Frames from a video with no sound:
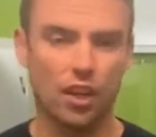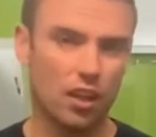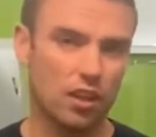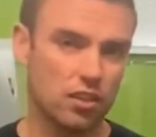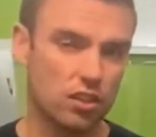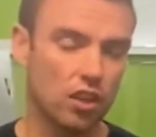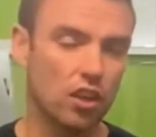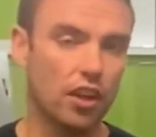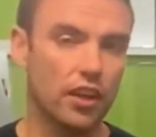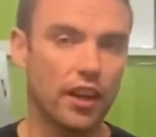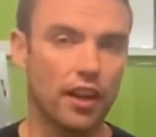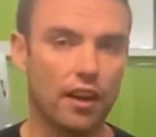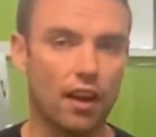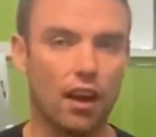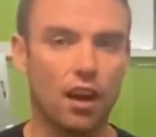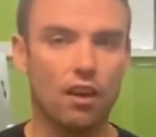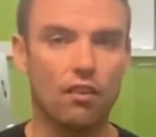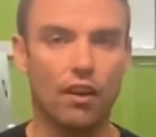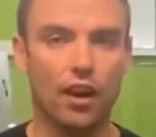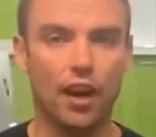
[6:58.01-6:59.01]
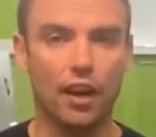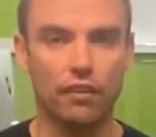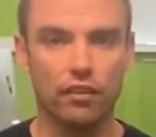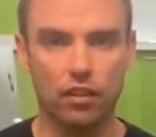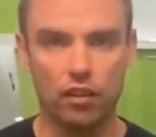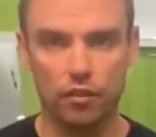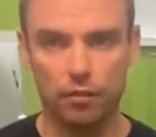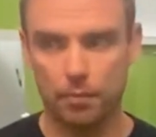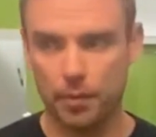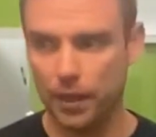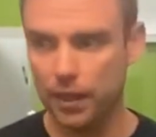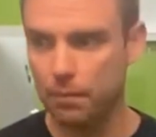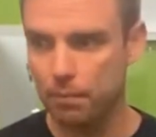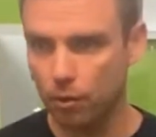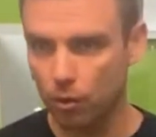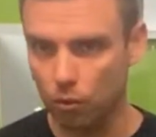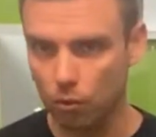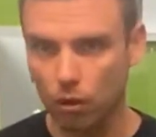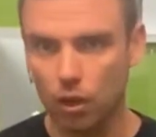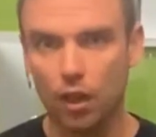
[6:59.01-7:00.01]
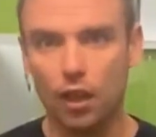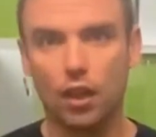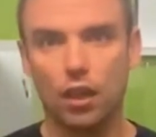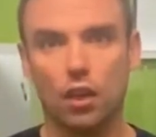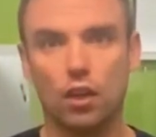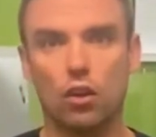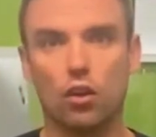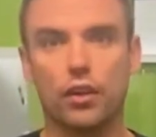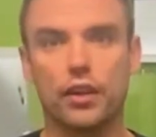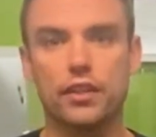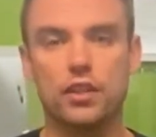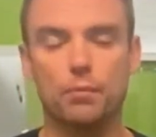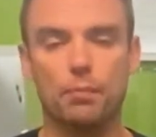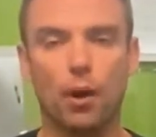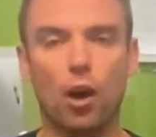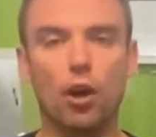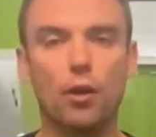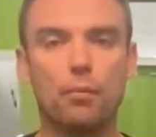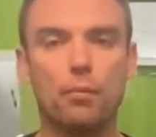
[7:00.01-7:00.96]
certainly in our area, of people looking to buy